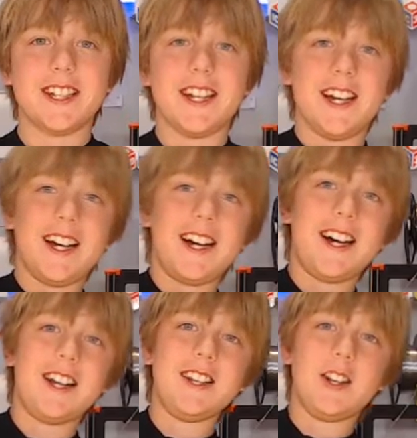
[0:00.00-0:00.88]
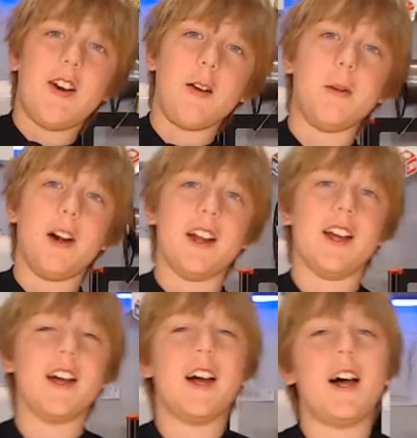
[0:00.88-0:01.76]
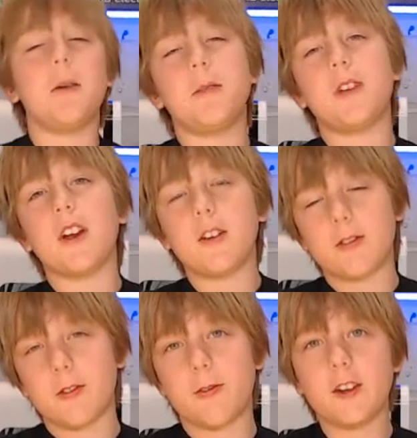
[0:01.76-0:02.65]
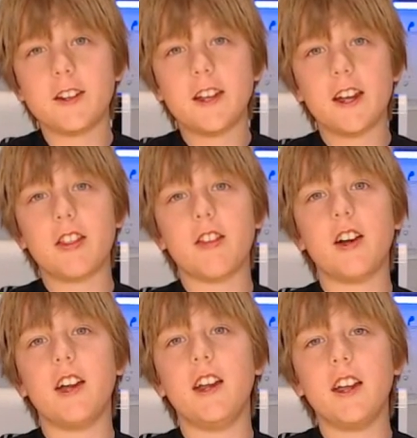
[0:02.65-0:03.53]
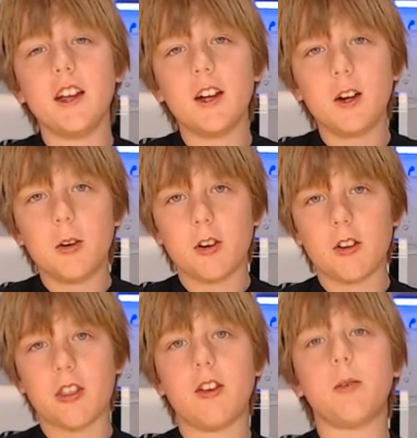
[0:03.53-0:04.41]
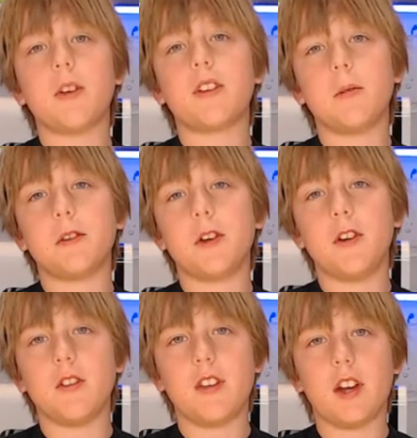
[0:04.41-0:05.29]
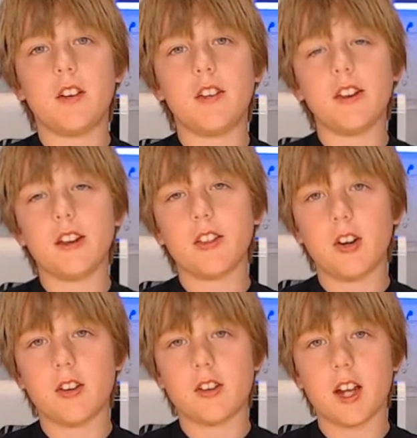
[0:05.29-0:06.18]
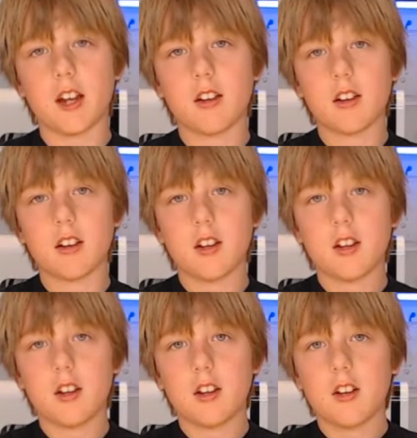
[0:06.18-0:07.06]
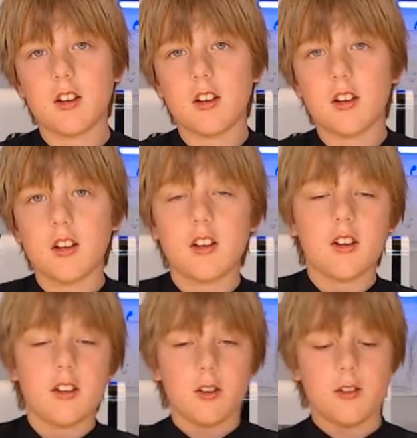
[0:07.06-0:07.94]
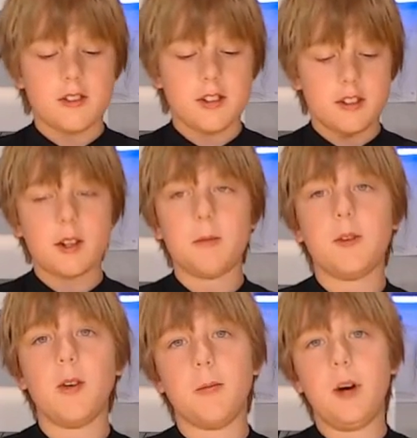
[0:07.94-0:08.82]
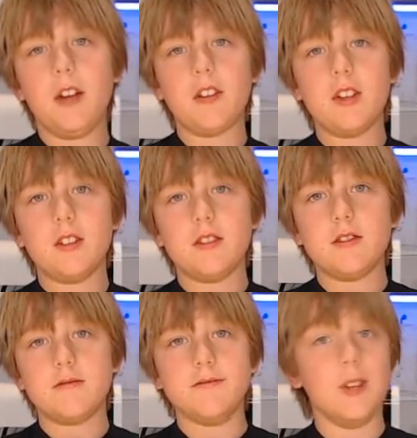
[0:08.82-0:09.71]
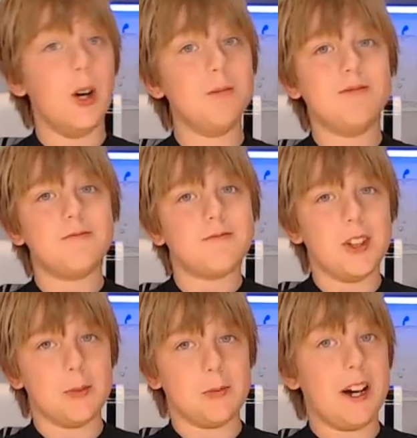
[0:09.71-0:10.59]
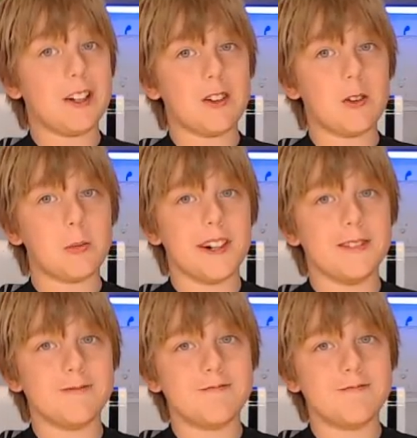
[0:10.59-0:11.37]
Hello everybody, I'm Xander from Fun King 3D. Welcome to this week's episode of Xander's Thing Thursday. So is this some sort of puzzle? Nope, it's a practical print.